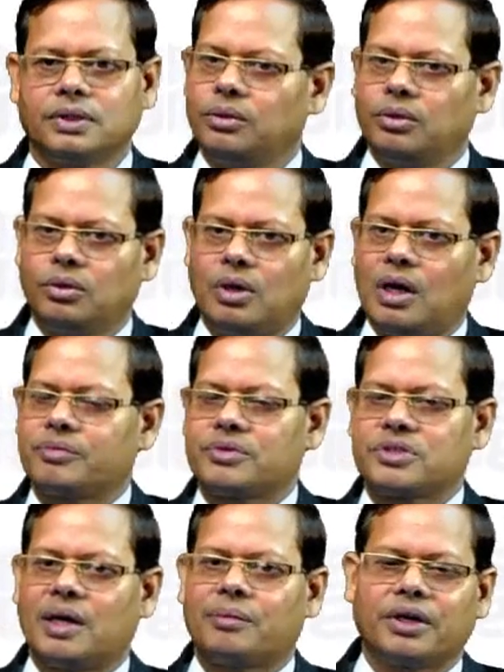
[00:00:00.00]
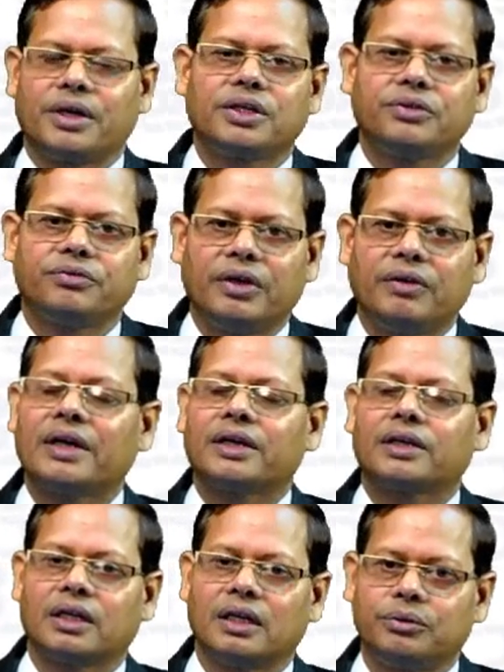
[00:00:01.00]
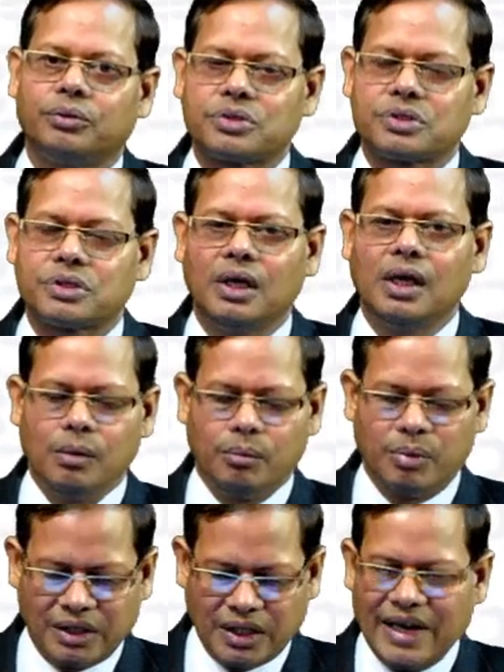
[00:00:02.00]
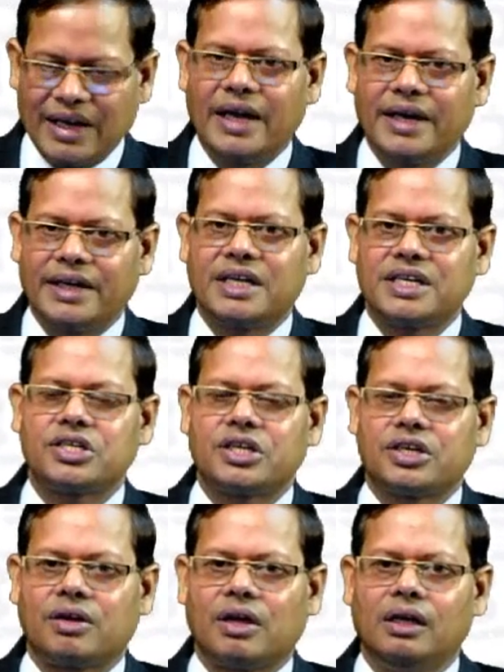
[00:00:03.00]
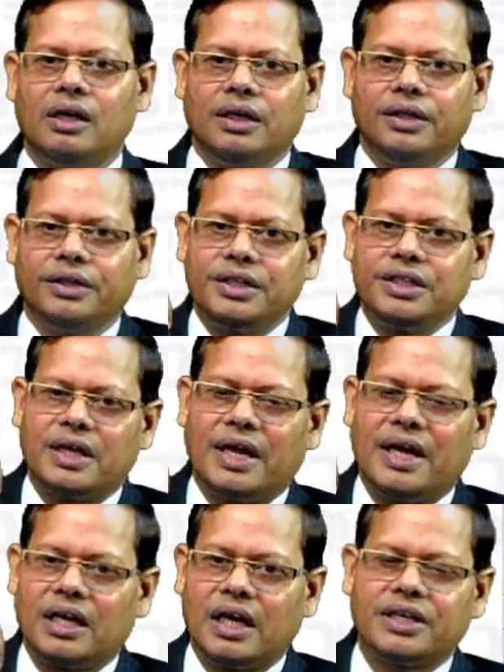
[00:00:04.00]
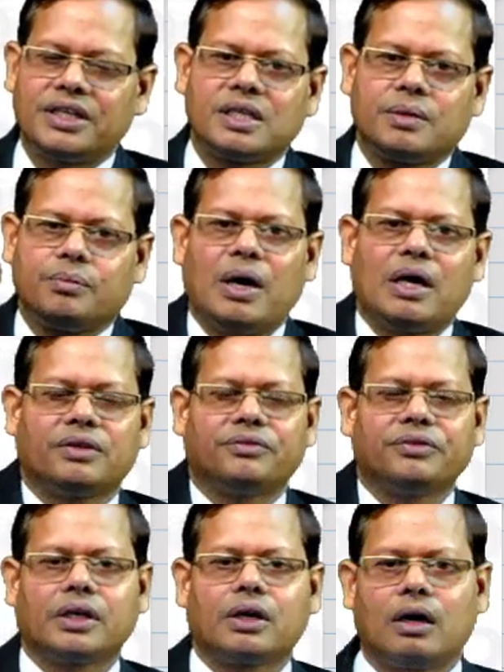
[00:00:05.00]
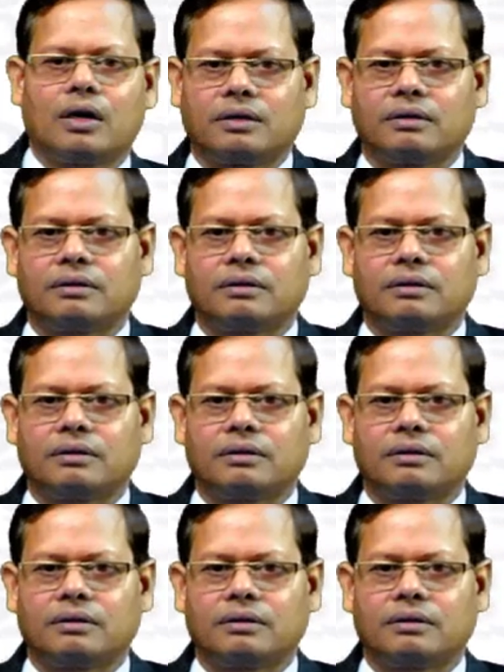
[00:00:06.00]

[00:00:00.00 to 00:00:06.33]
You know of chapter 85 electrical goods, but the headlight etc., the headlight is a part of the car.